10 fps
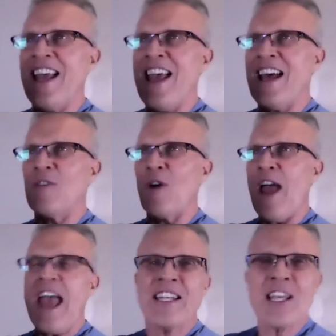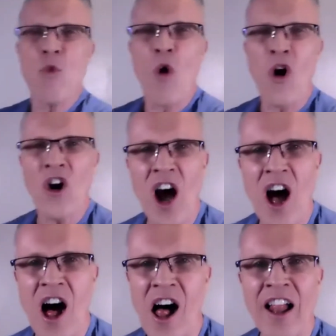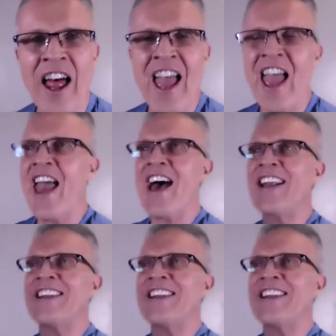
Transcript: and Andy Warhol and, and